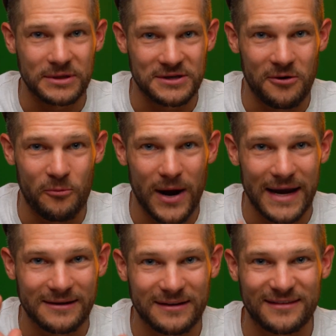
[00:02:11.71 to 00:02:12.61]
But don't
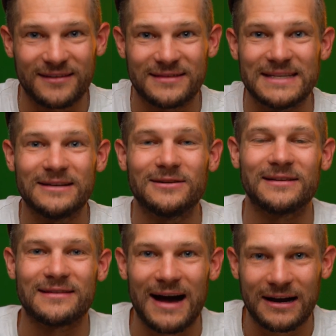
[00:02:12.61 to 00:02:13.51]
wait, because this deal
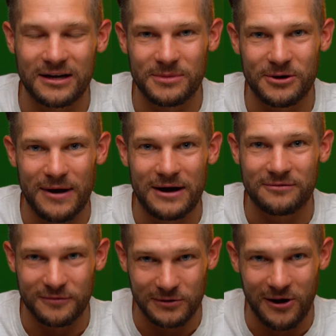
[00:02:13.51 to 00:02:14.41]
is not gonna be
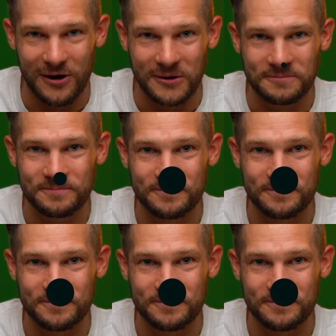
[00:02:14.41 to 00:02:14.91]
around for long.